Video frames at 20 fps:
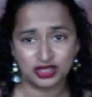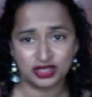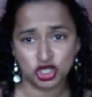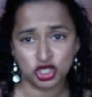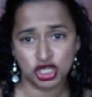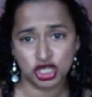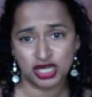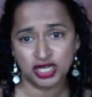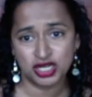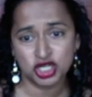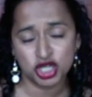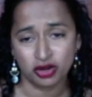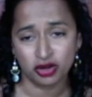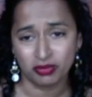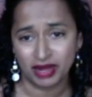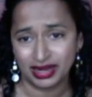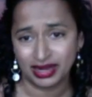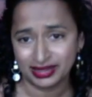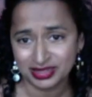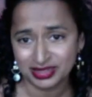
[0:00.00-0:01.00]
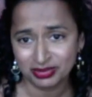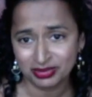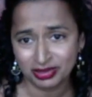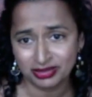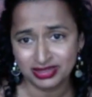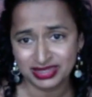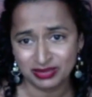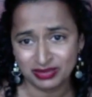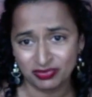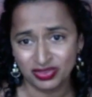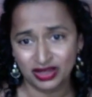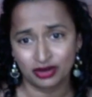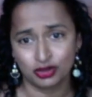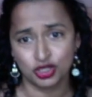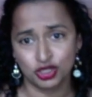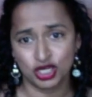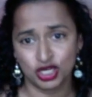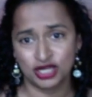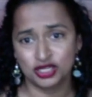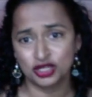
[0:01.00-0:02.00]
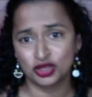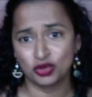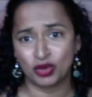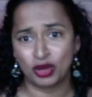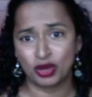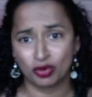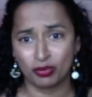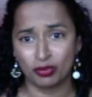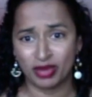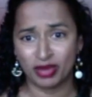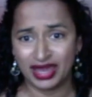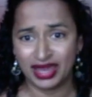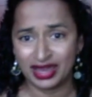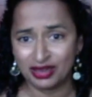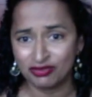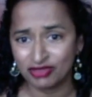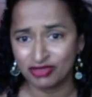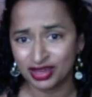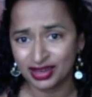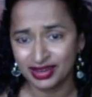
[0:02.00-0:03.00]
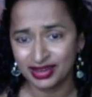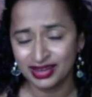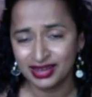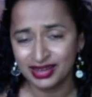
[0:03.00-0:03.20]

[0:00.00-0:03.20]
changing our minds about something or changing the way we're behaving